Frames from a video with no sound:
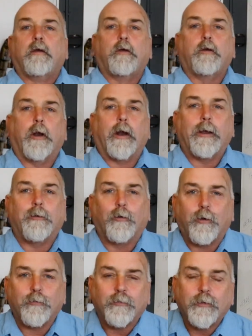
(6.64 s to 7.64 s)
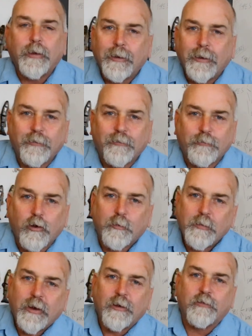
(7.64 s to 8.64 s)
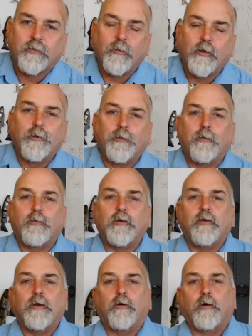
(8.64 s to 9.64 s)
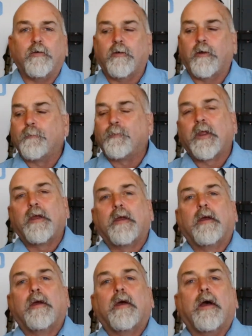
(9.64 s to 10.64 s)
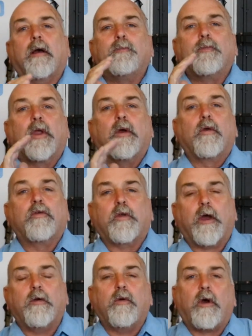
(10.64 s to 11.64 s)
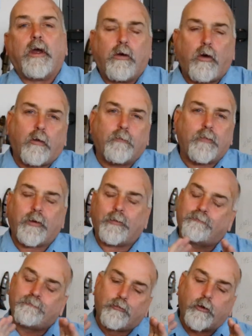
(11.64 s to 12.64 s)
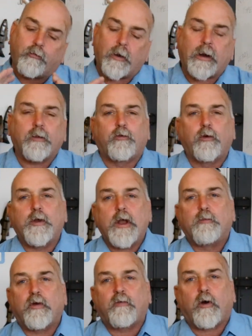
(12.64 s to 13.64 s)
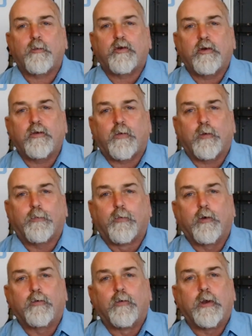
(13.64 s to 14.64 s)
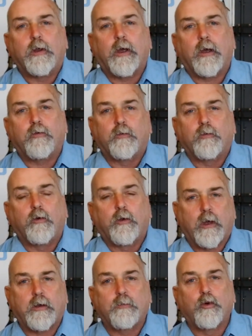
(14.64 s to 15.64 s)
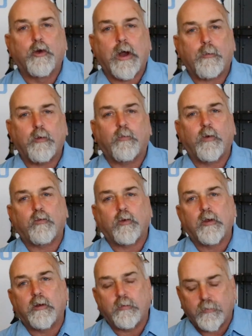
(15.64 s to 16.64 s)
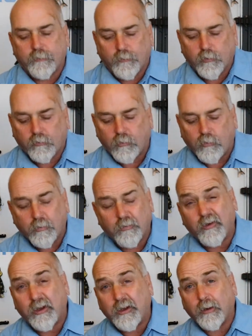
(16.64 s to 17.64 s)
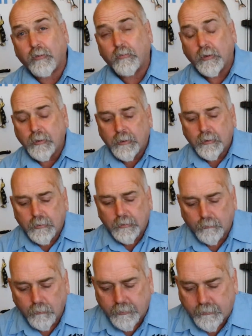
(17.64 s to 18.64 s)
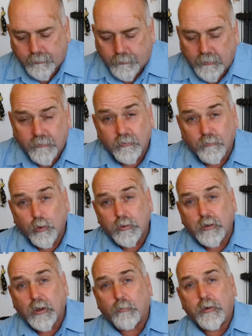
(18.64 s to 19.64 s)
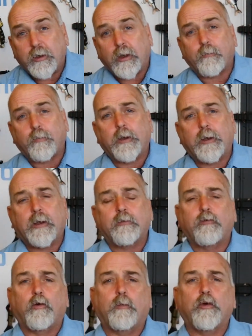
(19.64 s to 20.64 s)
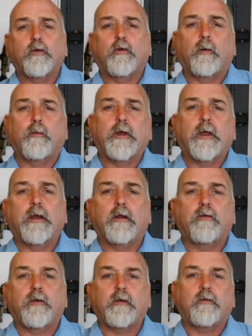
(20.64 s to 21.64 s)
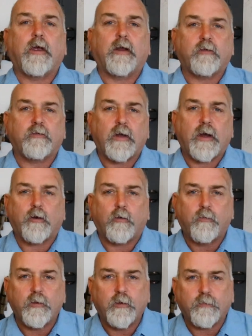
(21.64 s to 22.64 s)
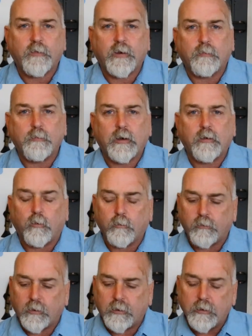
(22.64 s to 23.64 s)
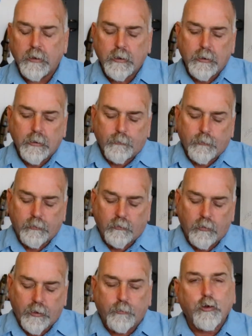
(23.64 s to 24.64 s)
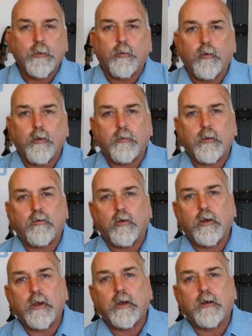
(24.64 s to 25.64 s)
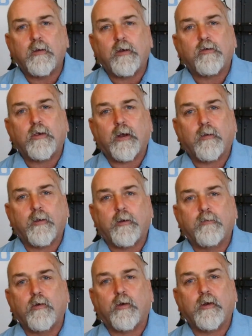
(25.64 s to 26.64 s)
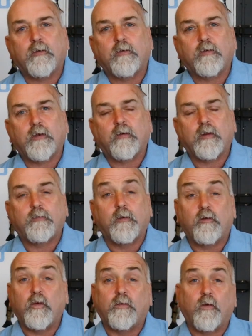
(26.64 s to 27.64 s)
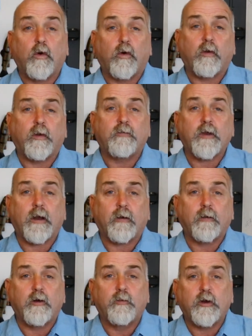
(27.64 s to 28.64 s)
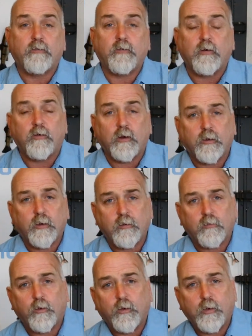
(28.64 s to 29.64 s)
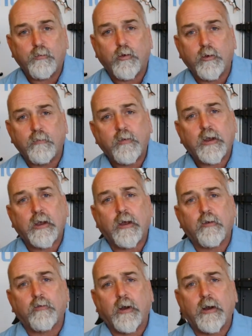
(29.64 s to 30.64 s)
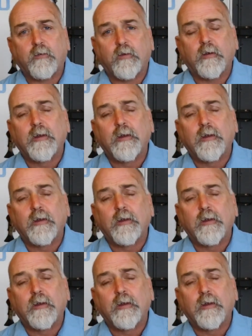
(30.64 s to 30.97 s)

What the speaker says: G'day guys, it's Scott Maz from Lure Fishing Oz. So I was running through a number of options for the first videos that we were going to put up, and particularly for the first longer videos. And one of the things that's been coming up time and time again is how to start off with the fundamentals. And there's a lot of people that will be tuning into this channel that have not necessarily fished before, or they've done a little bit of fishing and they just want to improve their catch rates,